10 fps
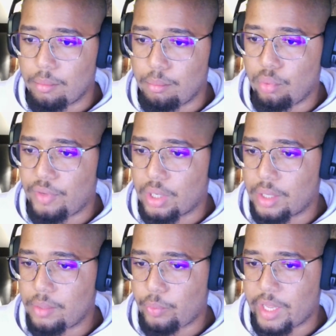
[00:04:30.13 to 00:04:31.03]
Moving
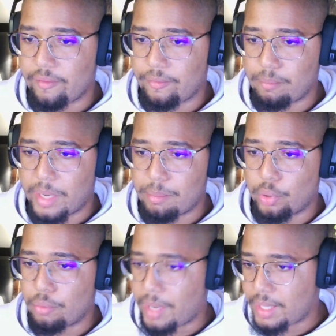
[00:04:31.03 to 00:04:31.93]
on, we have my
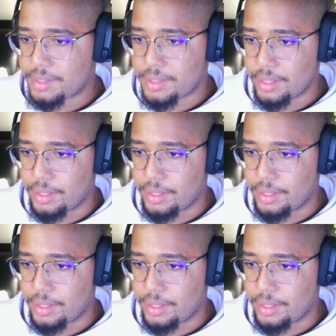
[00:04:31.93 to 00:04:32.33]
bone mass.